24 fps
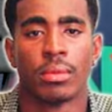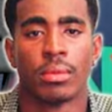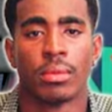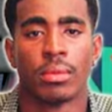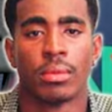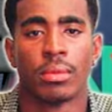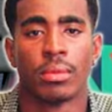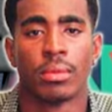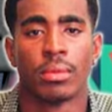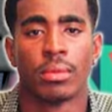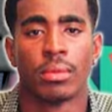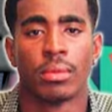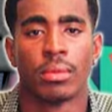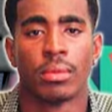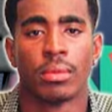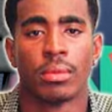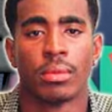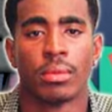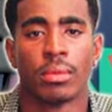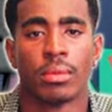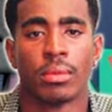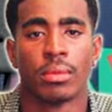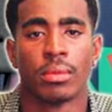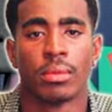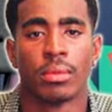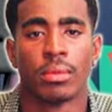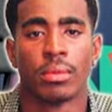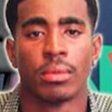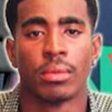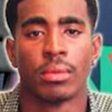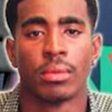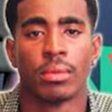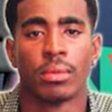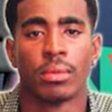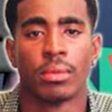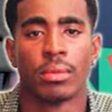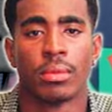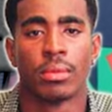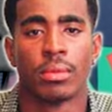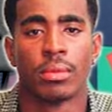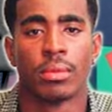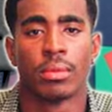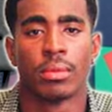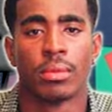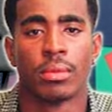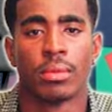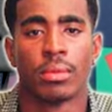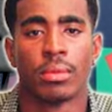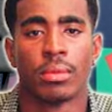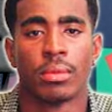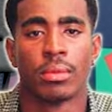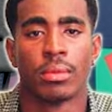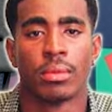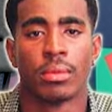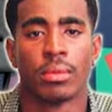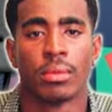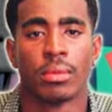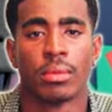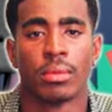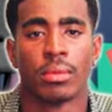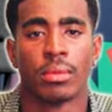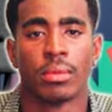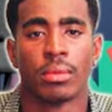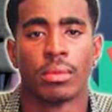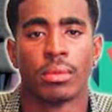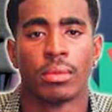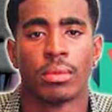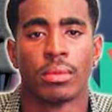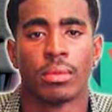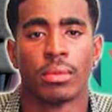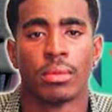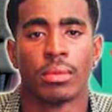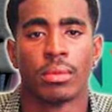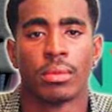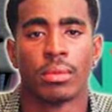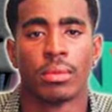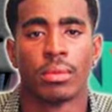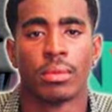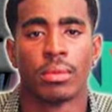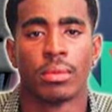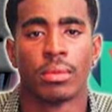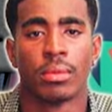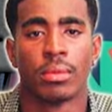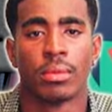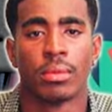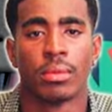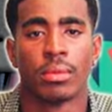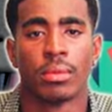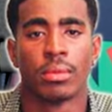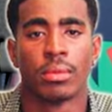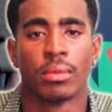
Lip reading: [no speech]